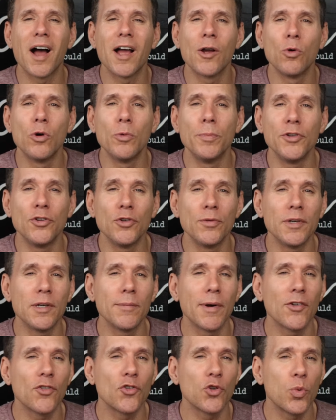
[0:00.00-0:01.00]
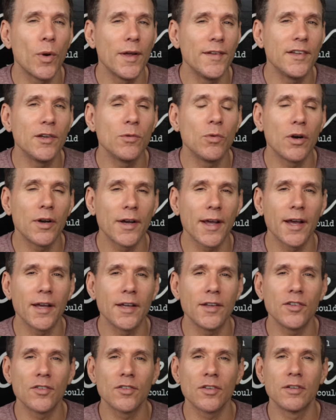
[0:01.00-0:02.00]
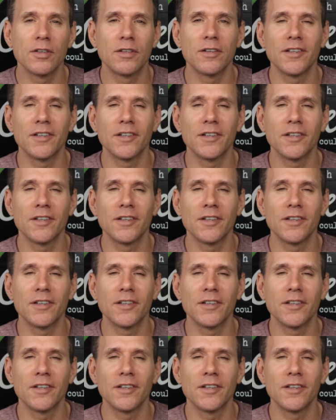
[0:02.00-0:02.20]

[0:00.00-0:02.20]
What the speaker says: I will be doing about 21 k's.